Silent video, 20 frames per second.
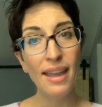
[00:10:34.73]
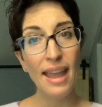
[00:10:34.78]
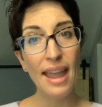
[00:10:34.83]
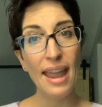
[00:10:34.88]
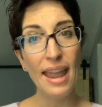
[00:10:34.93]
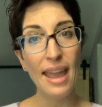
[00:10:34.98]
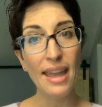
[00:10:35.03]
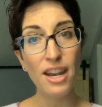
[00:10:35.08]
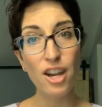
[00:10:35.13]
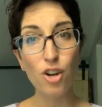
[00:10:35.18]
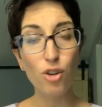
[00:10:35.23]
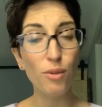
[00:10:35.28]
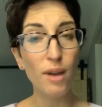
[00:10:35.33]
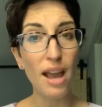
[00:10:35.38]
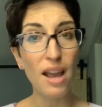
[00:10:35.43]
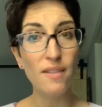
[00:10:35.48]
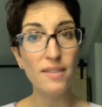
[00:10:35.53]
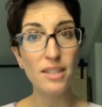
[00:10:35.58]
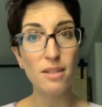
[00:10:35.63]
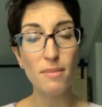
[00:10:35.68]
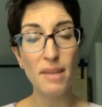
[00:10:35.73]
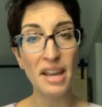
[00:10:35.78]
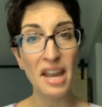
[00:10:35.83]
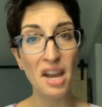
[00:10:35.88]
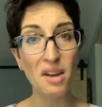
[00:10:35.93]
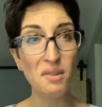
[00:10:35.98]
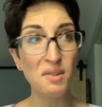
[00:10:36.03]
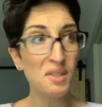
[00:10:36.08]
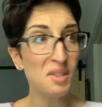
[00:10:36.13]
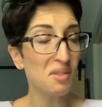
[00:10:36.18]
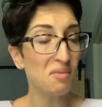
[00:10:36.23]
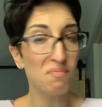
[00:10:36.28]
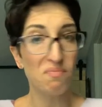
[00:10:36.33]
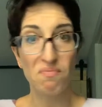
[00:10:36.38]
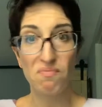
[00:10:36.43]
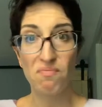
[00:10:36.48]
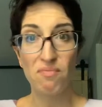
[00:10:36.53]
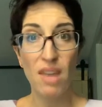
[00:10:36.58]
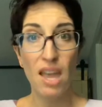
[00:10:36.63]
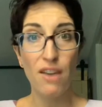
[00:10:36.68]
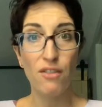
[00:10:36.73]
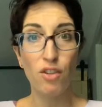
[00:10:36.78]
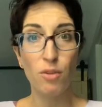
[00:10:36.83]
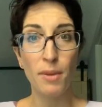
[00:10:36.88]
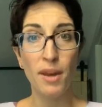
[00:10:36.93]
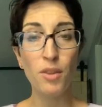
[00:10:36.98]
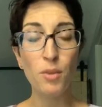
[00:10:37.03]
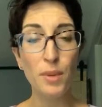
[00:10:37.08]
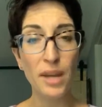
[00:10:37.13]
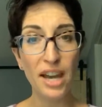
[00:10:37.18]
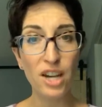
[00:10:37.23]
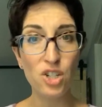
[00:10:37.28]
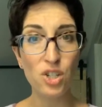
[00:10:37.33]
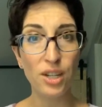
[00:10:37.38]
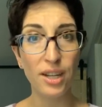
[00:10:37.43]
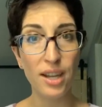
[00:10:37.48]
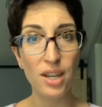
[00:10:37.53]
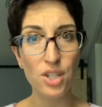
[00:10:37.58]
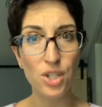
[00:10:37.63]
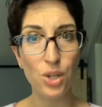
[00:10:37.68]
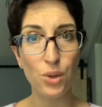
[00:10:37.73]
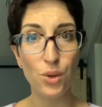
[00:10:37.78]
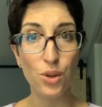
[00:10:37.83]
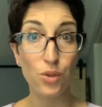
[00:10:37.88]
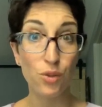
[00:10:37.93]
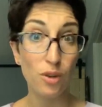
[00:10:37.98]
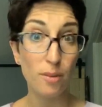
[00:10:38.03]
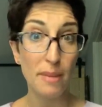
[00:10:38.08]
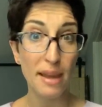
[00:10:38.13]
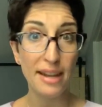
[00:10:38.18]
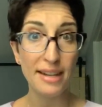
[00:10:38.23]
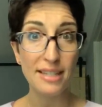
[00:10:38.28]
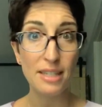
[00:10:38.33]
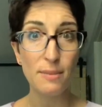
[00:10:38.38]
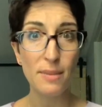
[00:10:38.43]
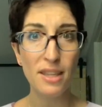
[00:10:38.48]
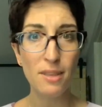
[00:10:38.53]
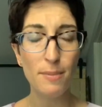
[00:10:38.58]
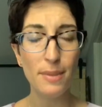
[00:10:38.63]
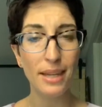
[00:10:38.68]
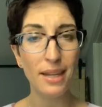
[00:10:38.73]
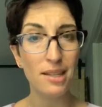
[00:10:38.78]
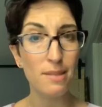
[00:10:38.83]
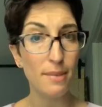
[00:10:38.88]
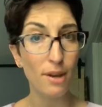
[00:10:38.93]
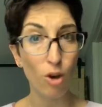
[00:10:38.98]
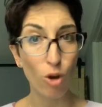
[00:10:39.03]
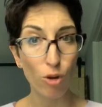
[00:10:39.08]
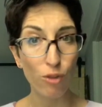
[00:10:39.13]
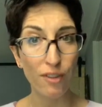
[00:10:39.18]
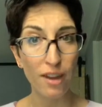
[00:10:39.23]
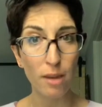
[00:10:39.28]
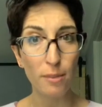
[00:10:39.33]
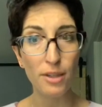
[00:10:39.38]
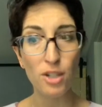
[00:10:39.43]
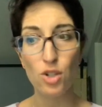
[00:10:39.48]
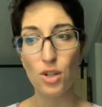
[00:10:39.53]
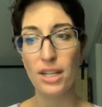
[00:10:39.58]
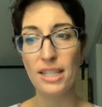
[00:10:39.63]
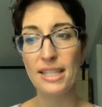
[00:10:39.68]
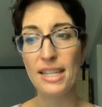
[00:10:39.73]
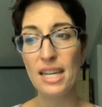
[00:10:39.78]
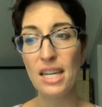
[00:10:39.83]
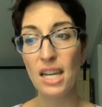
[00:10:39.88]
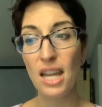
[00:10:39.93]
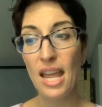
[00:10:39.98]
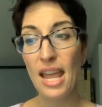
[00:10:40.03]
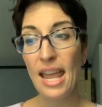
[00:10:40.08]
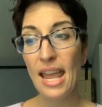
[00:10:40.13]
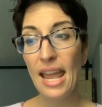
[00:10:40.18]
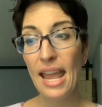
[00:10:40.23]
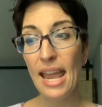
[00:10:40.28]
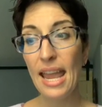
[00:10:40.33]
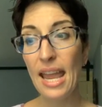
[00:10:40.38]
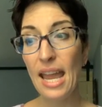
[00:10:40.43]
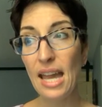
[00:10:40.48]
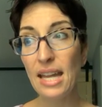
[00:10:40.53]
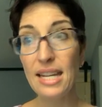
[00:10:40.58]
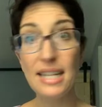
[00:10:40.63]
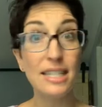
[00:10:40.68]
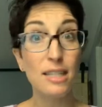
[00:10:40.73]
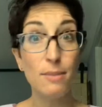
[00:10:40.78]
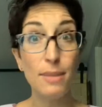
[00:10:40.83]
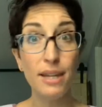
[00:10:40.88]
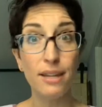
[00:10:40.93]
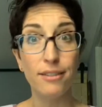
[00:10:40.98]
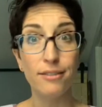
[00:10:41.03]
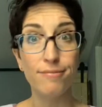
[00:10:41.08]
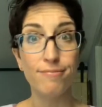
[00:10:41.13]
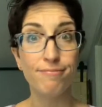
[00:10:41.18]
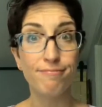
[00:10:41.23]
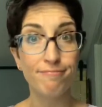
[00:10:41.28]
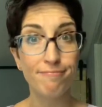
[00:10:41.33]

And it arrives at my house every month. We actually get 2 to 3 bags a month because my whole family drinks it and it's a meal.